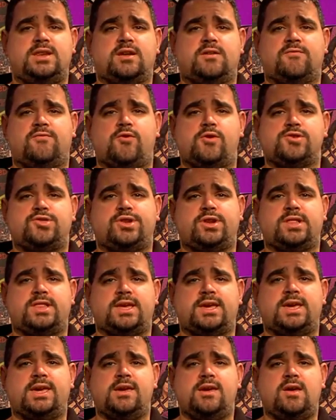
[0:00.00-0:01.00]

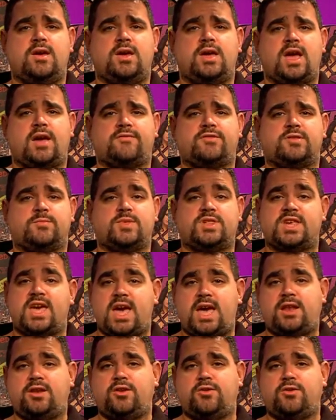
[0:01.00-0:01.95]
Unfortunately, we have some sad